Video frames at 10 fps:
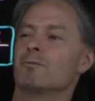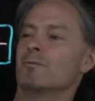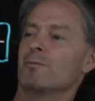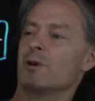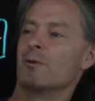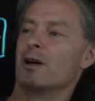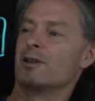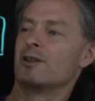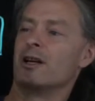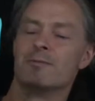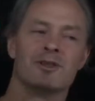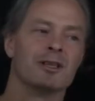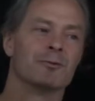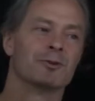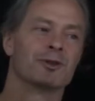We want time t
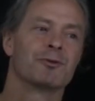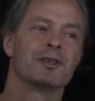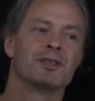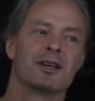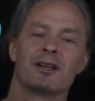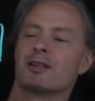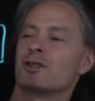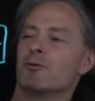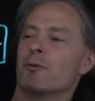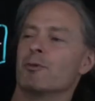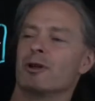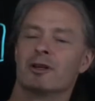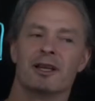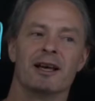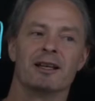equals 3 seconds, so we'll
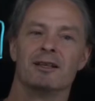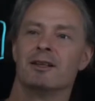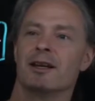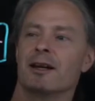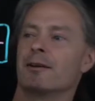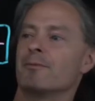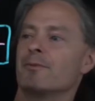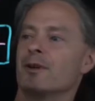plug that in there.